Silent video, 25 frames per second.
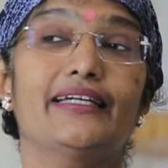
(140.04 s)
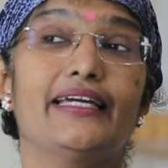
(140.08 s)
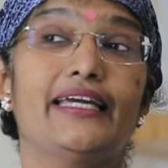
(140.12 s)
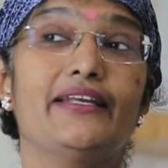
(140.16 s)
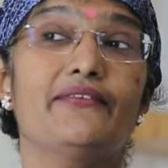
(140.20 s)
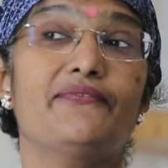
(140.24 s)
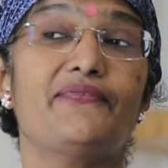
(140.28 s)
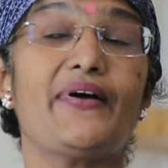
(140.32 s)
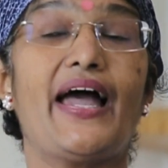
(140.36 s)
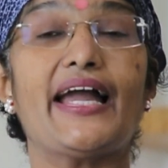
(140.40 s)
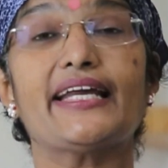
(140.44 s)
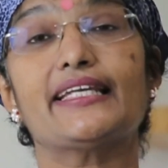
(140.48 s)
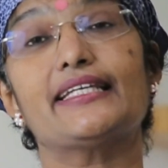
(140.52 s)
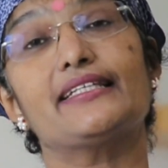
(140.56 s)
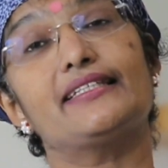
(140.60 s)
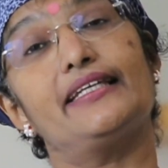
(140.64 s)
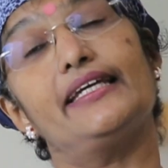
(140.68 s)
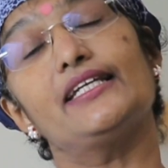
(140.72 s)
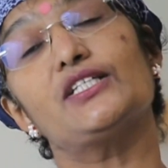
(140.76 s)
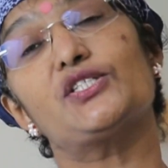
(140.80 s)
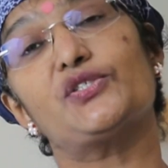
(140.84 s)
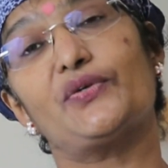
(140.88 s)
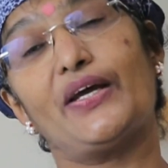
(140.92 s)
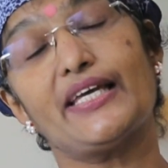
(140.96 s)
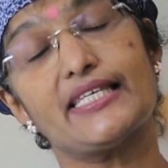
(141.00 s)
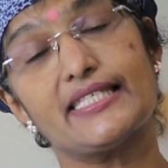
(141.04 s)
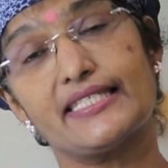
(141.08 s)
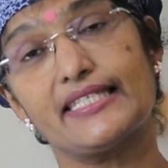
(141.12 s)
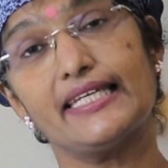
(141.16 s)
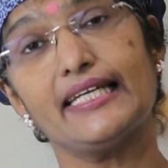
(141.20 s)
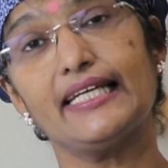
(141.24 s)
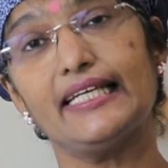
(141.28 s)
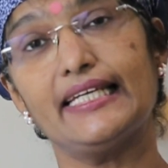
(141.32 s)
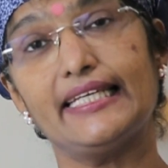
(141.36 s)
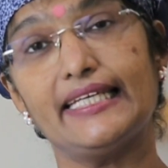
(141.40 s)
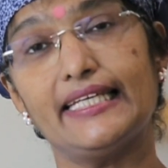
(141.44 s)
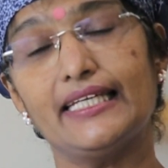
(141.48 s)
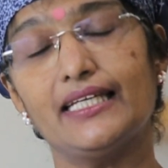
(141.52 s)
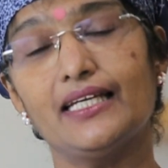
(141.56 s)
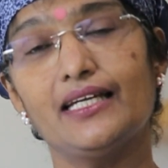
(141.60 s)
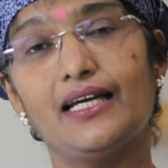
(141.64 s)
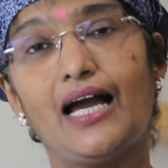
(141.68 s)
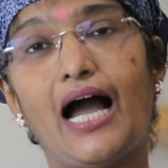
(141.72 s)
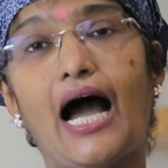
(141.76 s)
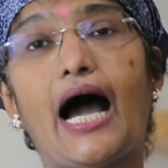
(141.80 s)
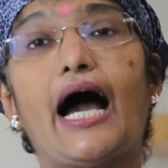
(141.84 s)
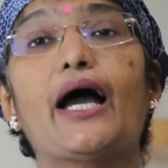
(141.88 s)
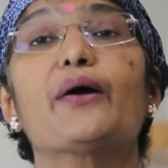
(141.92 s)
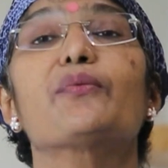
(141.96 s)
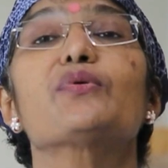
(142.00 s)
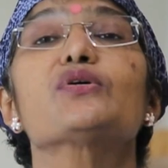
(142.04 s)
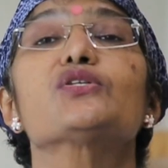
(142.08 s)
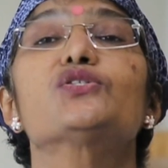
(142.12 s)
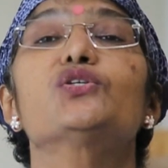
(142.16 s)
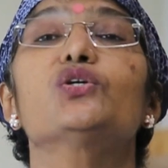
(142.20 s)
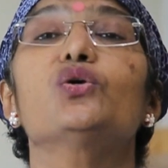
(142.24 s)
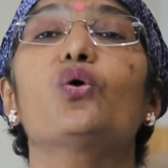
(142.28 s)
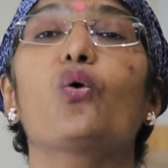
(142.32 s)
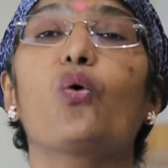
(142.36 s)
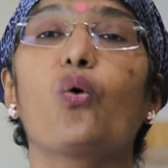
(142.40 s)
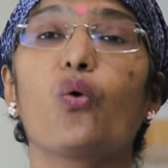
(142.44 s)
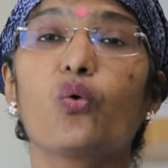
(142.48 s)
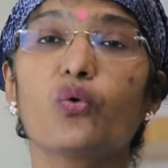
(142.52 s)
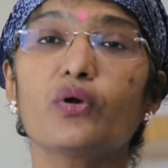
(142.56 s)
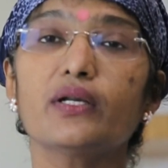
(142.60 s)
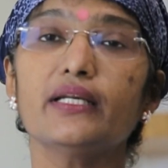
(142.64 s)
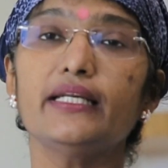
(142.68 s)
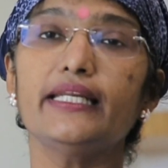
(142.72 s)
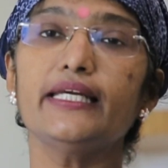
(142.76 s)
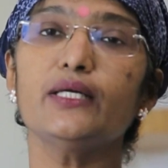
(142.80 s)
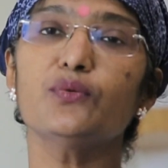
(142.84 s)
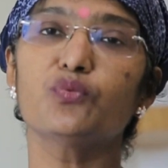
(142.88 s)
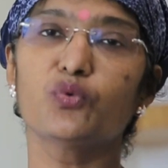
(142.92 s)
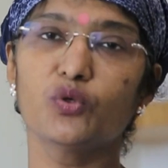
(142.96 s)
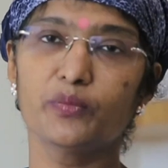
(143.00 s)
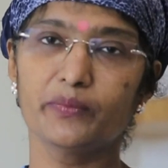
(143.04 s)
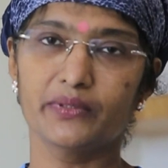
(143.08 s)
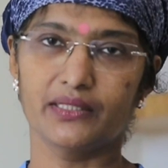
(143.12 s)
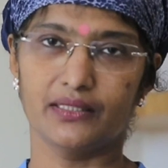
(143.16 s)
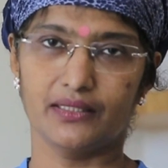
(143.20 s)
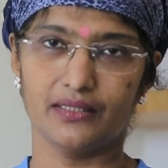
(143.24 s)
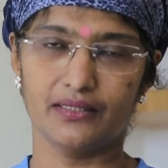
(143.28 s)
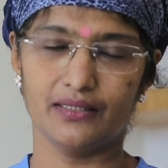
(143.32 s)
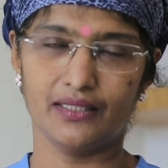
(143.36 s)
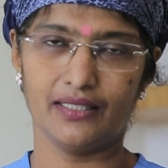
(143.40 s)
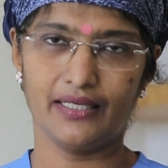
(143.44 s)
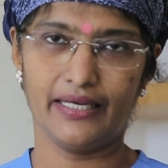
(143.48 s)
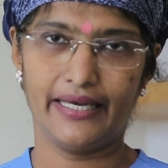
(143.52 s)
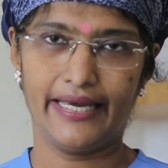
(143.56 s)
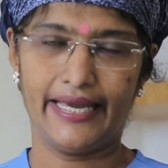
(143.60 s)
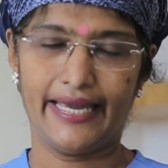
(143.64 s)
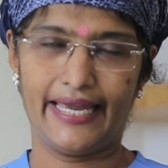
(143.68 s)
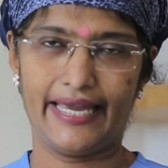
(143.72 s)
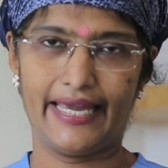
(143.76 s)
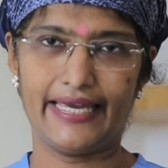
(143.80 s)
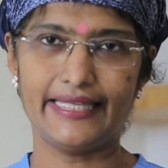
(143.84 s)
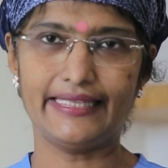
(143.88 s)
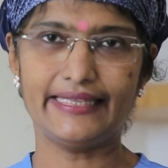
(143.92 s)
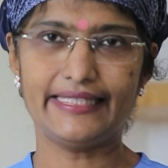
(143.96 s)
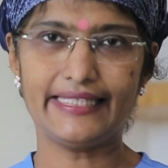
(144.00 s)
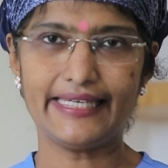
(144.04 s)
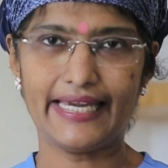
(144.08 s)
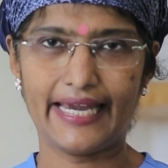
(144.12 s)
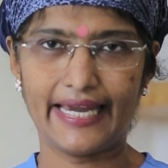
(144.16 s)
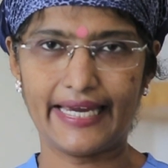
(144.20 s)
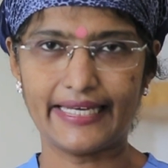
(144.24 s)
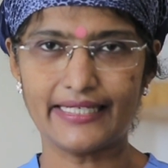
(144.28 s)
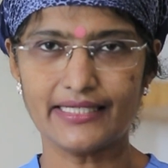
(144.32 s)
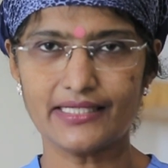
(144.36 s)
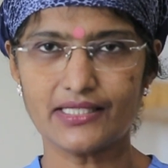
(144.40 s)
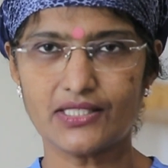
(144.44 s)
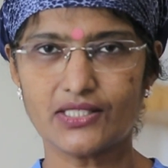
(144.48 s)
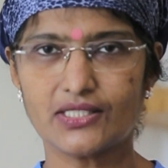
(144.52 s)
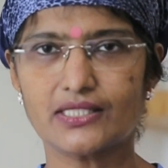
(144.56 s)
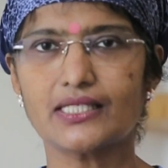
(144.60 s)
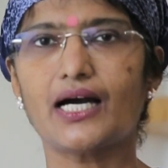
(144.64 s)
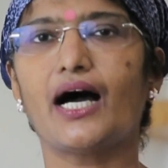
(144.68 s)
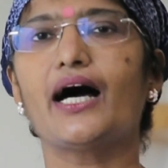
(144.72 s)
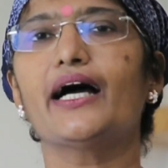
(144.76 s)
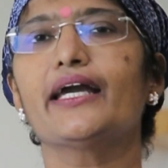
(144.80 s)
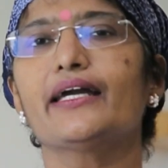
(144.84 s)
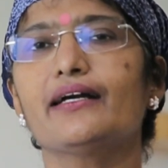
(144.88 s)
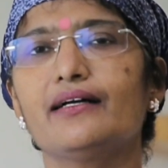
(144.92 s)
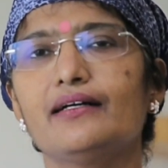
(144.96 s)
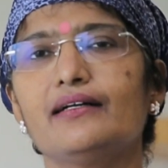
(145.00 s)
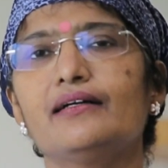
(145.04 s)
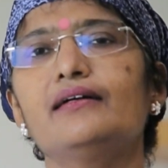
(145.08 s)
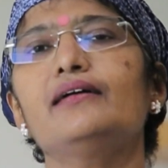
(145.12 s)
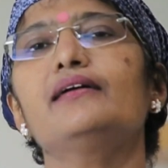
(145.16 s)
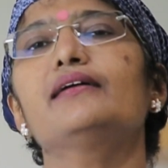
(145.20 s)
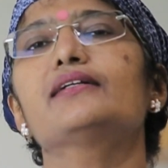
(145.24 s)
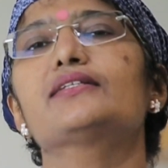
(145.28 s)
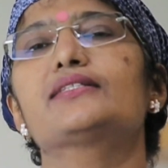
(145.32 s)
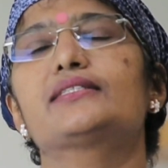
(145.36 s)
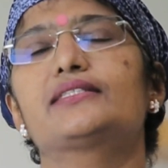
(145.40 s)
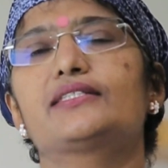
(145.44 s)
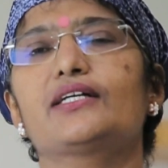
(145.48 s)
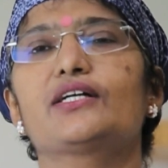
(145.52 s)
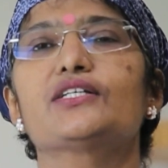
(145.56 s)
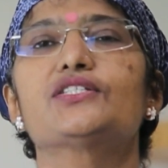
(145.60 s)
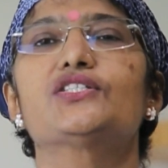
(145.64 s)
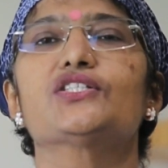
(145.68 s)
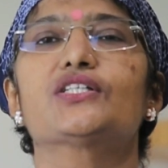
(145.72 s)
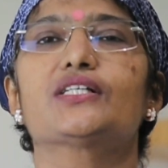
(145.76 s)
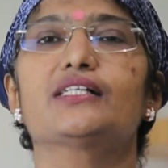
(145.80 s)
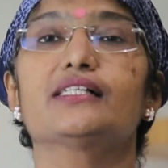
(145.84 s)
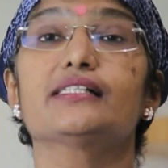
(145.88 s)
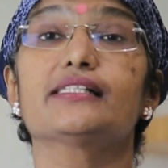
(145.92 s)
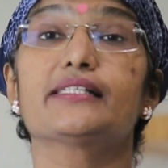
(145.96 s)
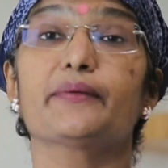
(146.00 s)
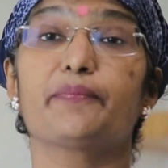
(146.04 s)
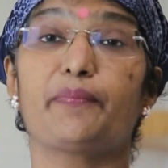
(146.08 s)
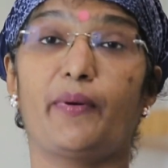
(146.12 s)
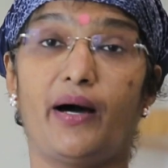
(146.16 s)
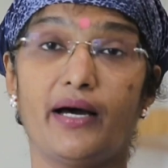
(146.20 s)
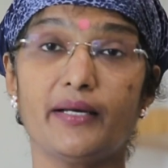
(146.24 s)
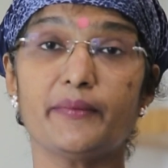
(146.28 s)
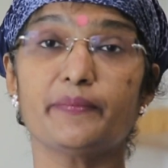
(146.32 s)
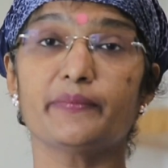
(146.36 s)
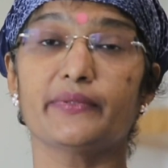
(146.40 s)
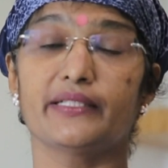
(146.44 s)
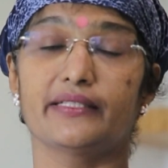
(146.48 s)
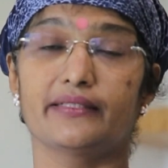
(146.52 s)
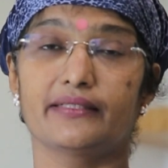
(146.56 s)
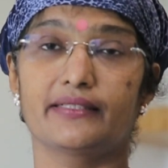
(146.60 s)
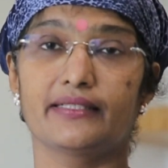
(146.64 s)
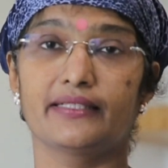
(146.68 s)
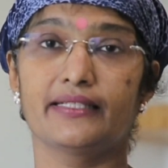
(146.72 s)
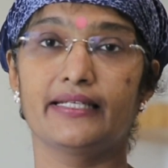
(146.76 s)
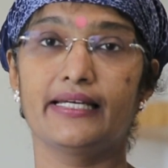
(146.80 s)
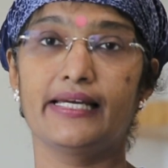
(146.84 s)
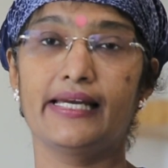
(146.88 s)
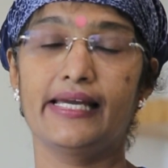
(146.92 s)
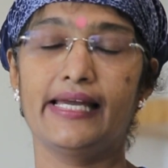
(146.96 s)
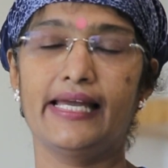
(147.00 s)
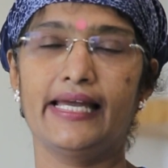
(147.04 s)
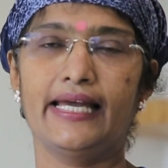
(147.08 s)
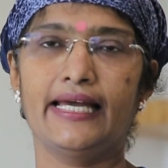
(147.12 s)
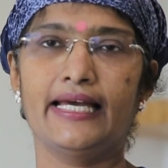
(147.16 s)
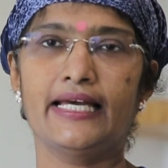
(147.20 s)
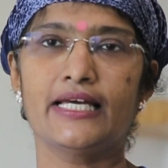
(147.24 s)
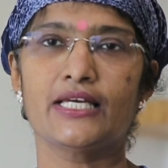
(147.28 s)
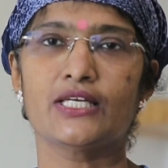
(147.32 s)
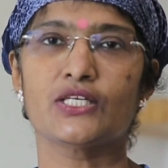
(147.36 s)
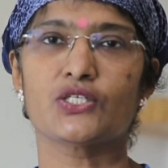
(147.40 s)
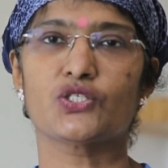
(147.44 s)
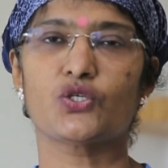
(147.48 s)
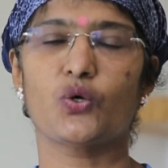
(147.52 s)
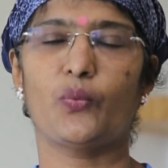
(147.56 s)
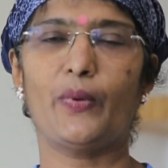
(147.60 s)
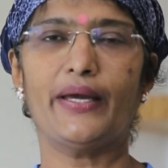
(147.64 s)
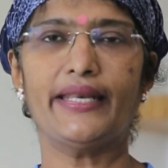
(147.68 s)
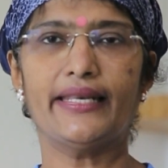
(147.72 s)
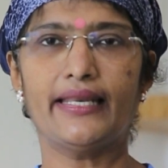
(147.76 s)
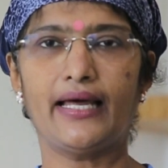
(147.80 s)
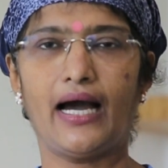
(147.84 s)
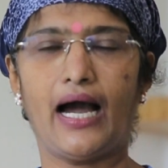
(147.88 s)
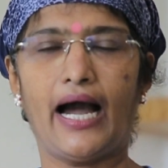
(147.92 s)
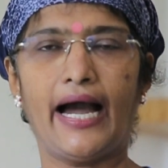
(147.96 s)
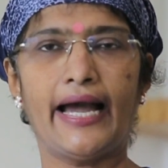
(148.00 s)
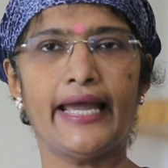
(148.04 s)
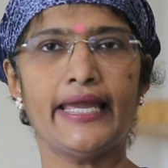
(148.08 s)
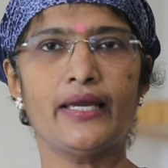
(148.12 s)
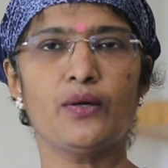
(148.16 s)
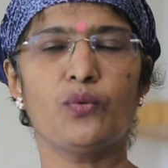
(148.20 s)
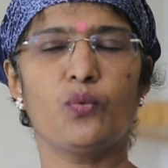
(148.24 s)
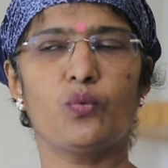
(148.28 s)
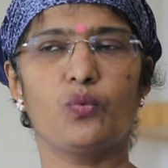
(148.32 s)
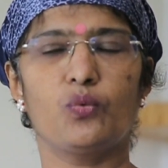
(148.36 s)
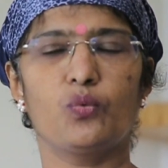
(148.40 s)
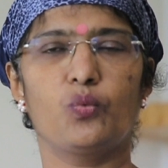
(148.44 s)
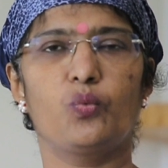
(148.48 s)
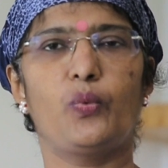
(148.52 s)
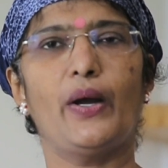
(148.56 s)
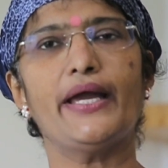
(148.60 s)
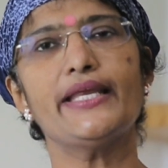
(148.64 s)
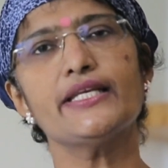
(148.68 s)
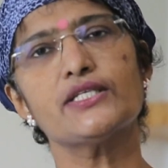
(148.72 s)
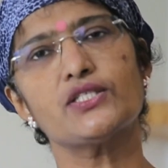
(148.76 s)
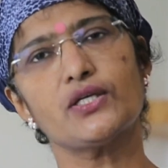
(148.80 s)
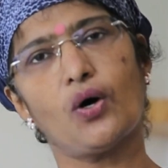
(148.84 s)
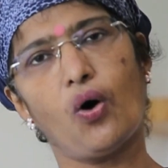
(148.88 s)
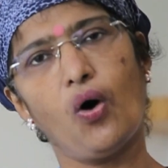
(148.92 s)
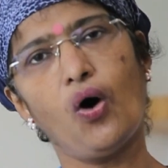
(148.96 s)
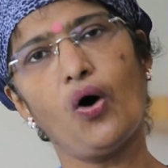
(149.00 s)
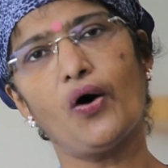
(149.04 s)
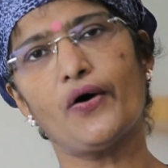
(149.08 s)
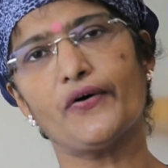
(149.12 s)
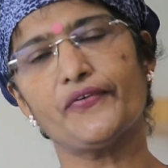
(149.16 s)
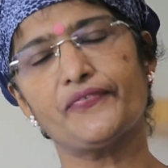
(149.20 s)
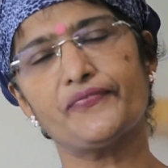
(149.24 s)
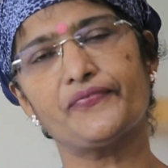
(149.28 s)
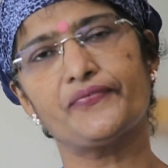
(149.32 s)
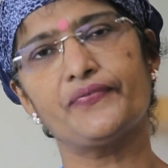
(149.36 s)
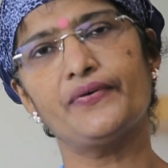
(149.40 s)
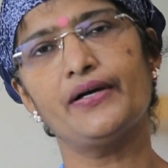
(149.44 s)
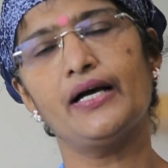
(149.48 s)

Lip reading: in fact, interestingly, I was the only woman in the entire surgical department. So when I went off,